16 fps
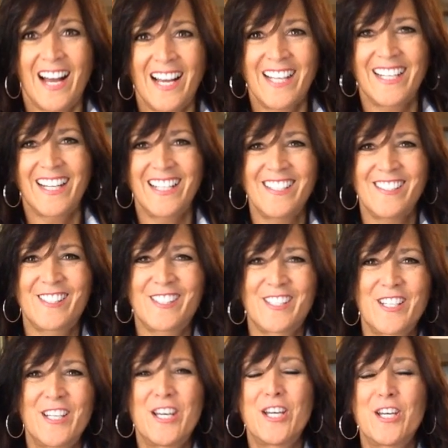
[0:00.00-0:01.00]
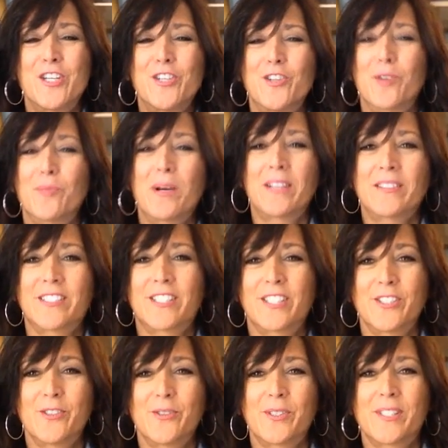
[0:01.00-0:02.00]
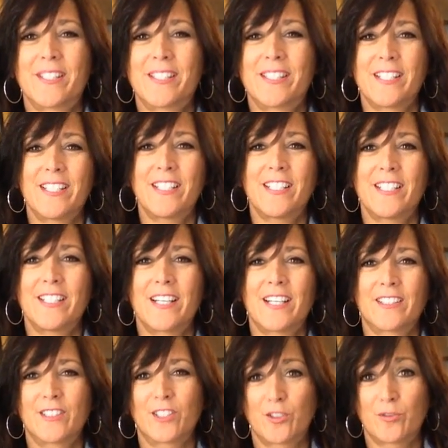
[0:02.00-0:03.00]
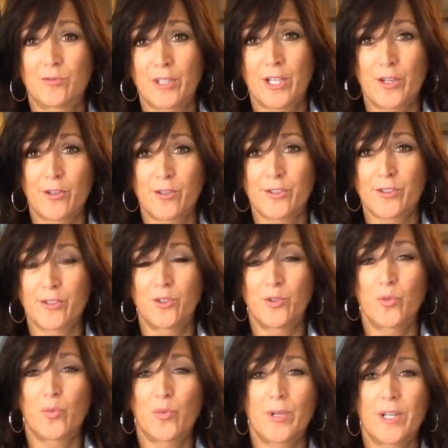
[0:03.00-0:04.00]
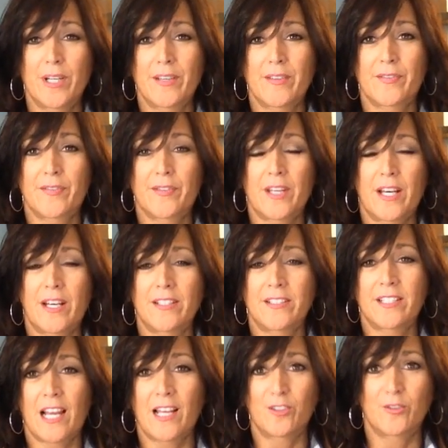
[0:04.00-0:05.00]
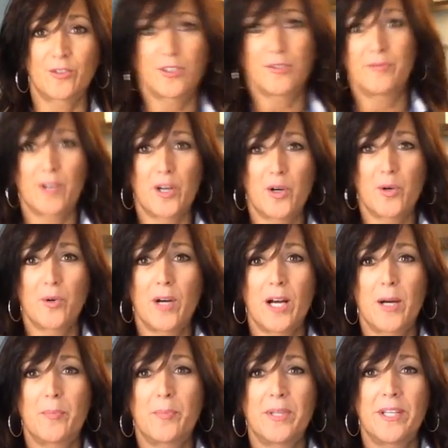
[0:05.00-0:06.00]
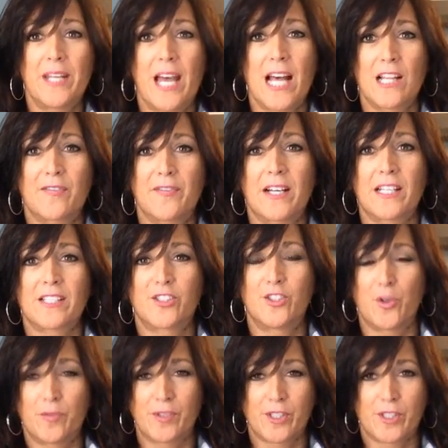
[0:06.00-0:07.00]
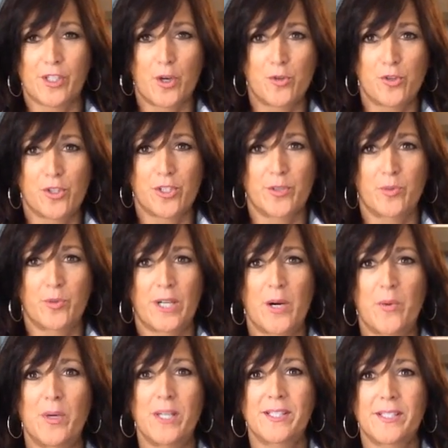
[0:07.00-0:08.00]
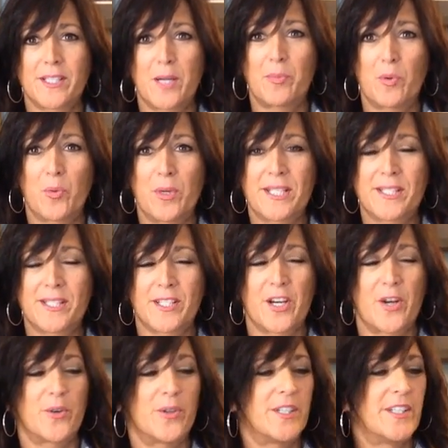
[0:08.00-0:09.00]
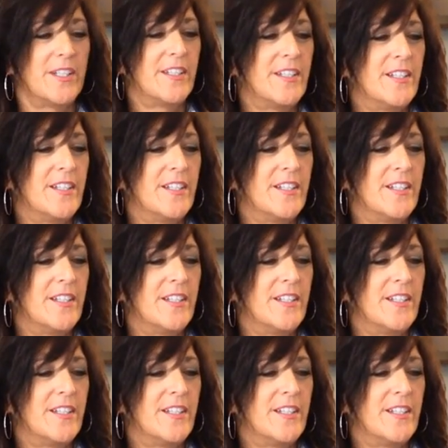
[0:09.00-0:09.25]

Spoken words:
Hi guys, you're about to see a little rehearsal with Tyler DeVoe up in Halifax, Nova Scotia, where I was a couple weeks ago.